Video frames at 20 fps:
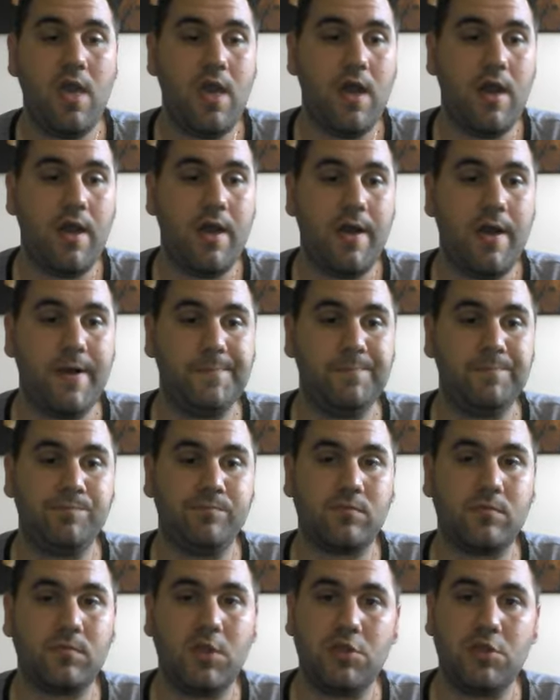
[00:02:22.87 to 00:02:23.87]

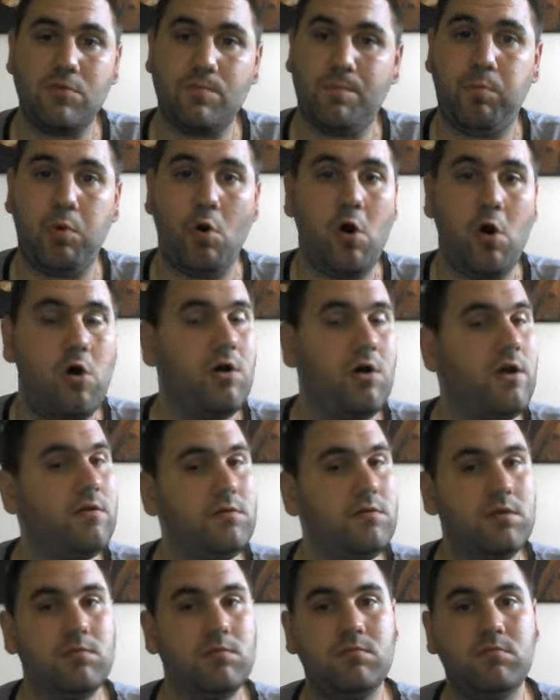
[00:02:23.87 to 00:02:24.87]
Um, but
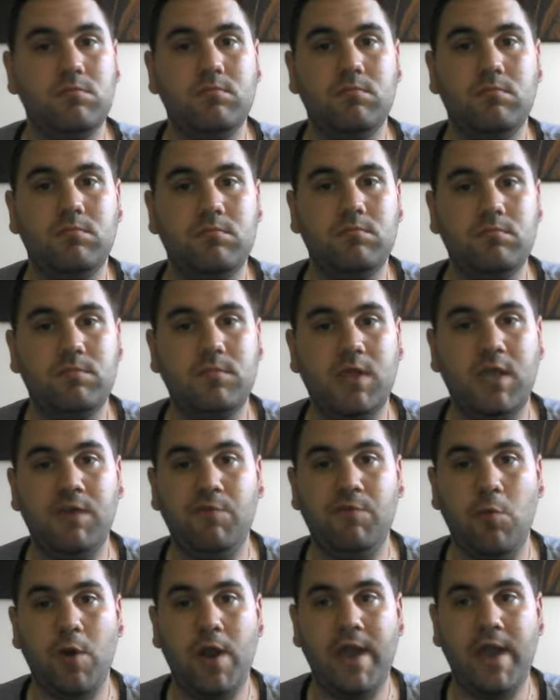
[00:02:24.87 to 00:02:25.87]

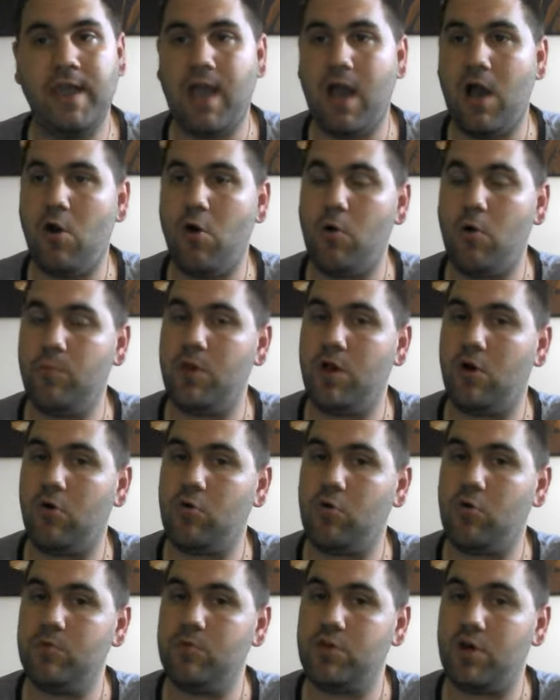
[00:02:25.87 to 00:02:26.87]
either way, I hope you all
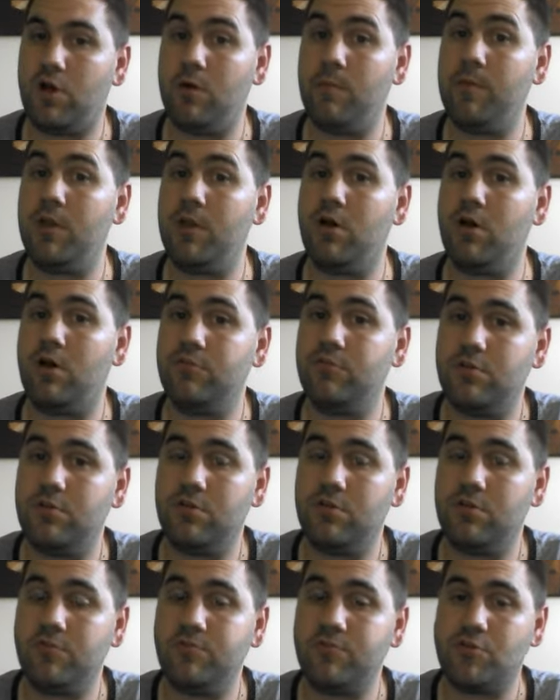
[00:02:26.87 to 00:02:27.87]
come and join me on
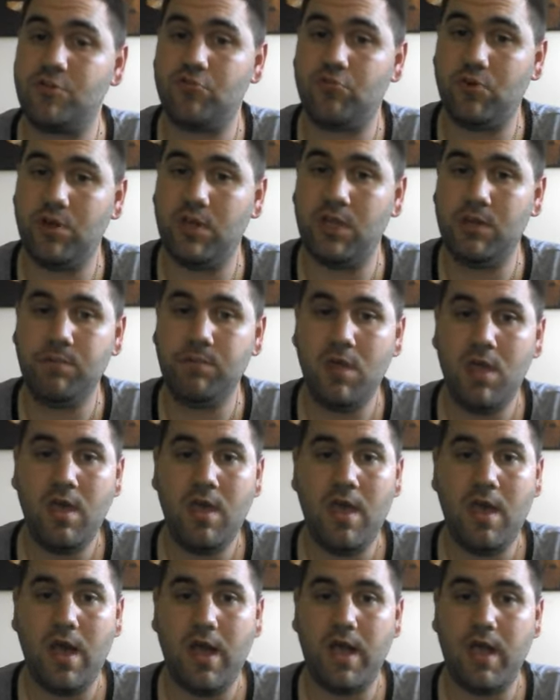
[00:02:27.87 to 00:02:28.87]
the on the stream.
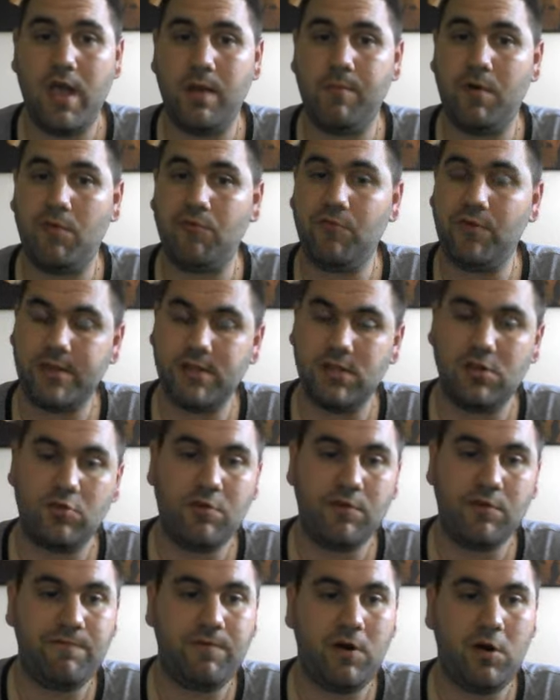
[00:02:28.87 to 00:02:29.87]
Um, I'm really
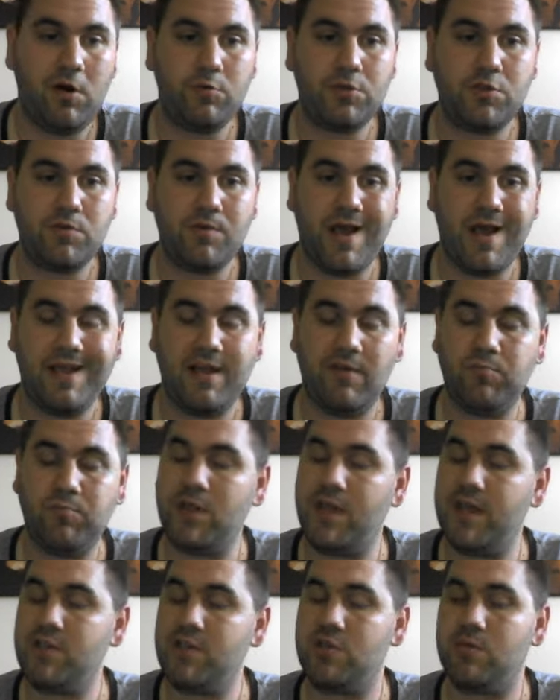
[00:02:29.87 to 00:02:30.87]
looking forward to it. I have
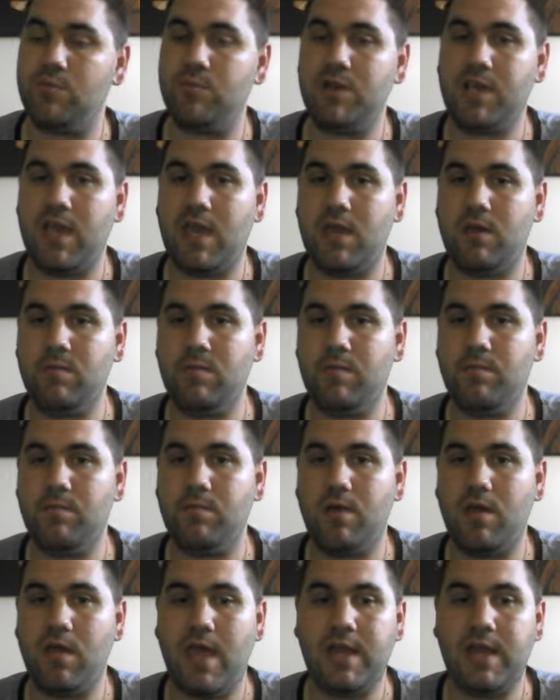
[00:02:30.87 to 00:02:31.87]
played some of the game
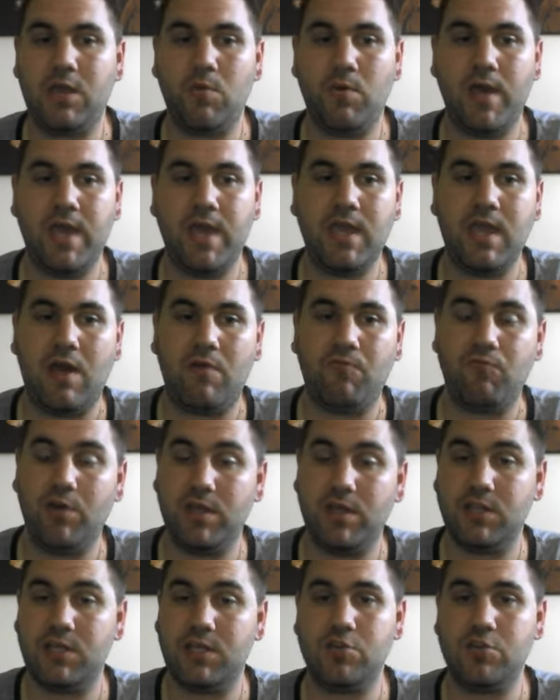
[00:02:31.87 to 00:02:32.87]
Anyway, I'm
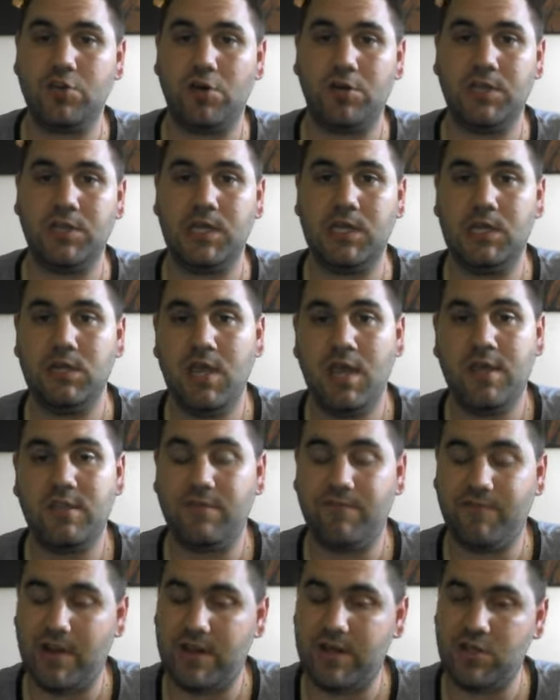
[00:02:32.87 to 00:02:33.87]
really enjoying
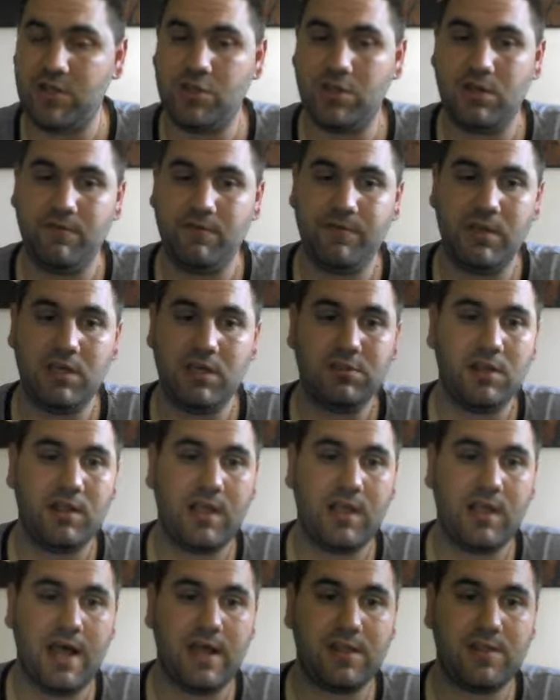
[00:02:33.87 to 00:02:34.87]
the Vanishing of Ethan
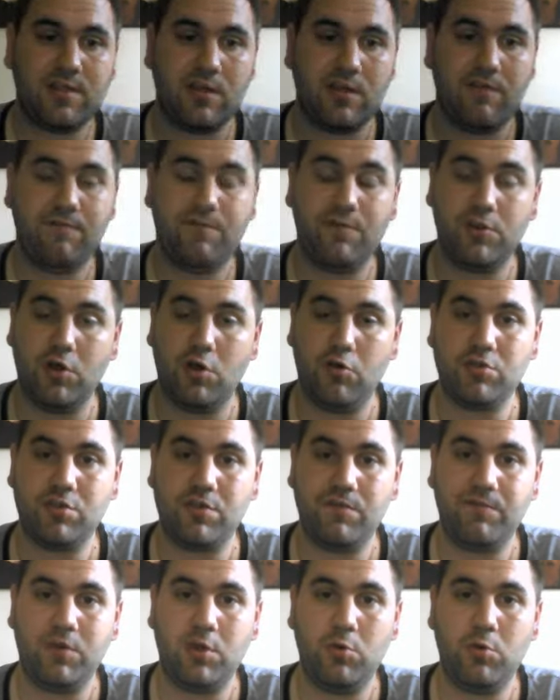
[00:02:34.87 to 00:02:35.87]
Carter. And for those
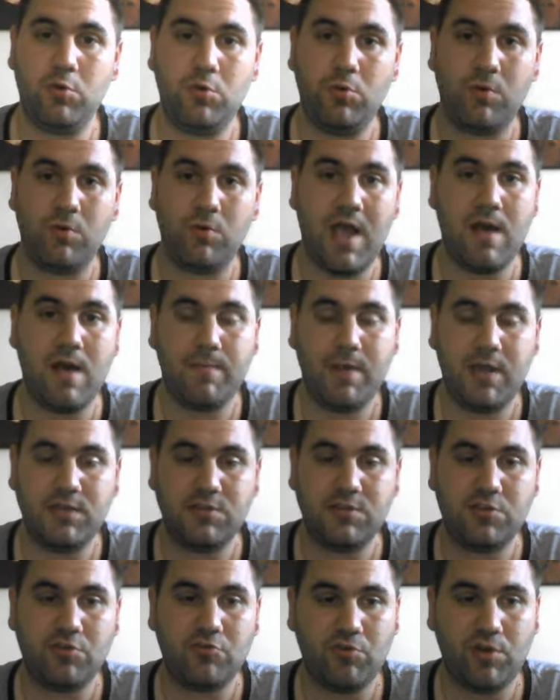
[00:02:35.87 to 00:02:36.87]
of you who can't make
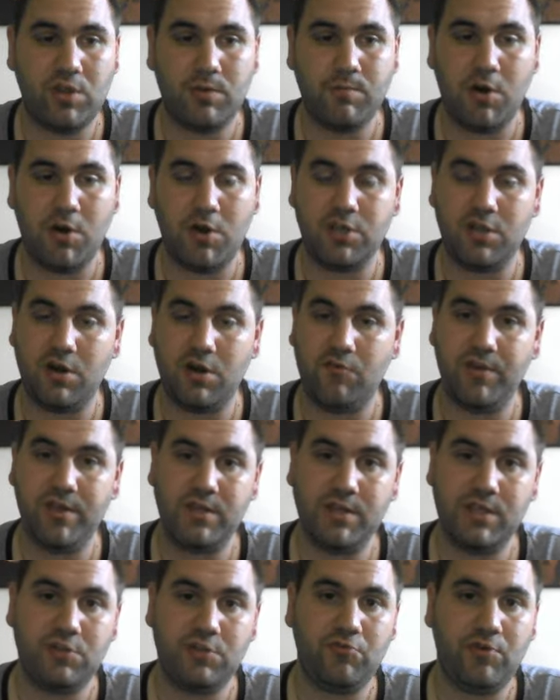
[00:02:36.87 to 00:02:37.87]
the stream or you're not
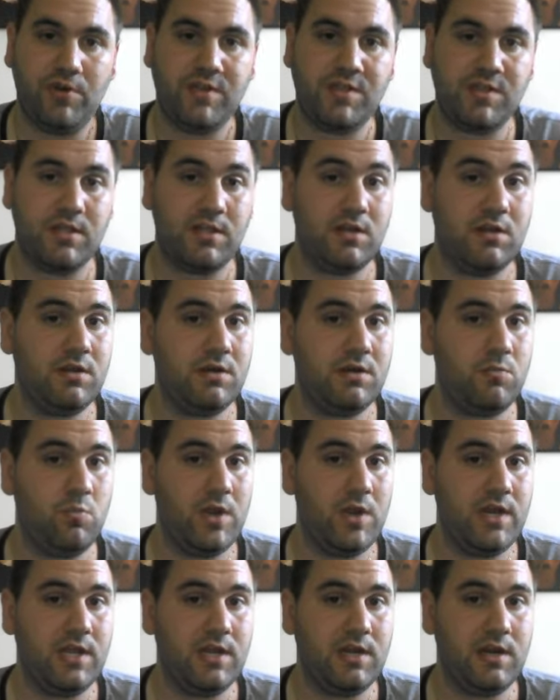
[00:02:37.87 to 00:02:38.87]
really interested in
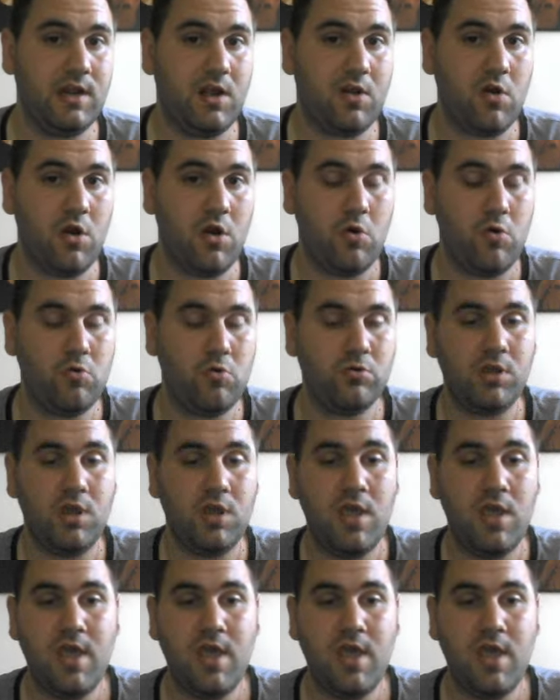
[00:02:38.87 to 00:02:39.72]
winning a code,